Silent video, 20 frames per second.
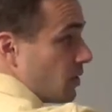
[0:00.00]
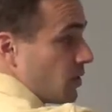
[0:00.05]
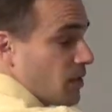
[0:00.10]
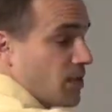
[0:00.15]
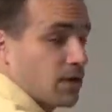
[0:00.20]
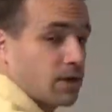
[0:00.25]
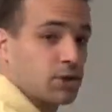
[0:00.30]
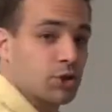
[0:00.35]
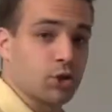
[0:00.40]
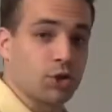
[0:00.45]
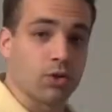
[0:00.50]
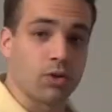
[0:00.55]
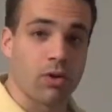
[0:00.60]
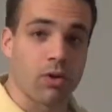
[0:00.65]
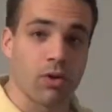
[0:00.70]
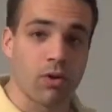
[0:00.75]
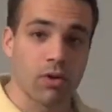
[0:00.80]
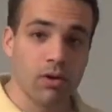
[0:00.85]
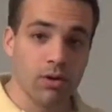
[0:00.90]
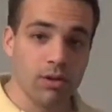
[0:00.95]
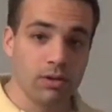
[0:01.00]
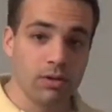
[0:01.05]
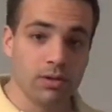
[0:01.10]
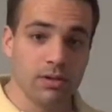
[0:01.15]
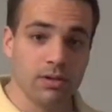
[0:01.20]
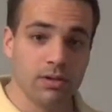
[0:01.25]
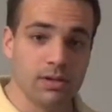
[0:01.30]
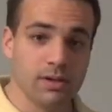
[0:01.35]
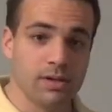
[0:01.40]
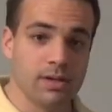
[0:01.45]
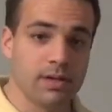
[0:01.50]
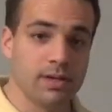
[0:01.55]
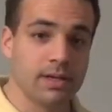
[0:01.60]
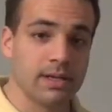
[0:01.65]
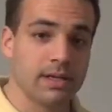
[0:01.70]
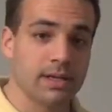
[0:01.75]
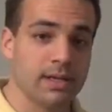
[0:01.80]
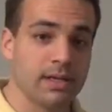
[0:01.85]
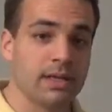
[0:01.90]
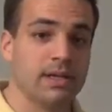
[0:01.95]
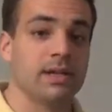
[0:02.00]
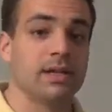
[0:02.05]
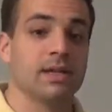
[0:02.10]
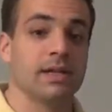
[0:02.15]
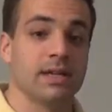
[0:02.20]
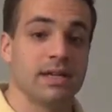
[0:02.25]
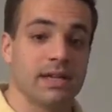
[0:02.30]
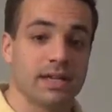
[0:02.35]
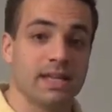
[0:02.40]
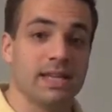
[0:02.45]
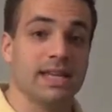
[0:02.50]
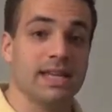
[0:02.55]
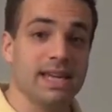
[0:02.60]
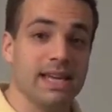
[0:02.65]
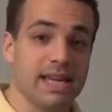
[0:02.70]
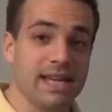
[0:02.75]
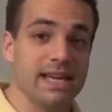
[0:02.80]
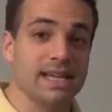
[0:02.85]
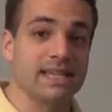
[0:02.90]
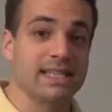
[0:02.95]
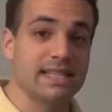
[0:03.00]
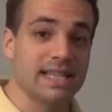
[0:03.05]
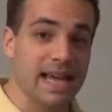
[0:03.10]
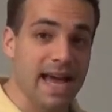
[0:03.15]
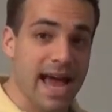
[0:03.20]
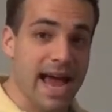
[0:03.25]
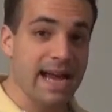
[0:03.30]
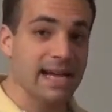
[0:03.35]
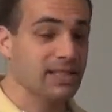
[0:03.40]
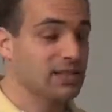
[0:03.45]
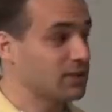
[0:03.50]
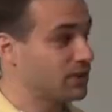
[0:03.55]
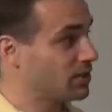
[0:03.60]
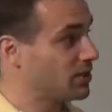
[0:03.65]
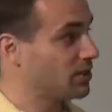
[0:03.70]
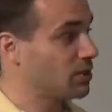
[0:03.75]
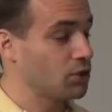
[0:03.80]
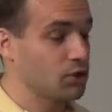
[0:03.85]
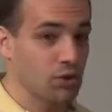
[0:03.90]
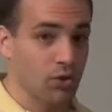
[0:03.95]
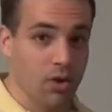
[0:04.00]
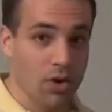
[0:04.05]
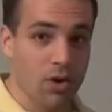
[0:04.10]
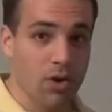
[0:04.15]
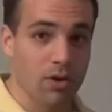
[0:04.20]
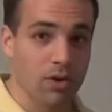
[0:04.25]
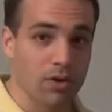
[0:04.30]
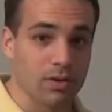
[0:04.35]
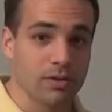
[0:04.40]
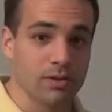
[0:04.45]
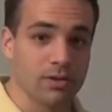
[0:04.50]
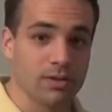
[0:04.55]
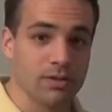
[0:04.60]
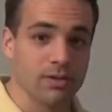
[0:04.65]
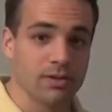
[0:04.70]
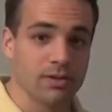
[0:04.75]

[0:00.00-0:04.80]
the troll? He attacks the troll.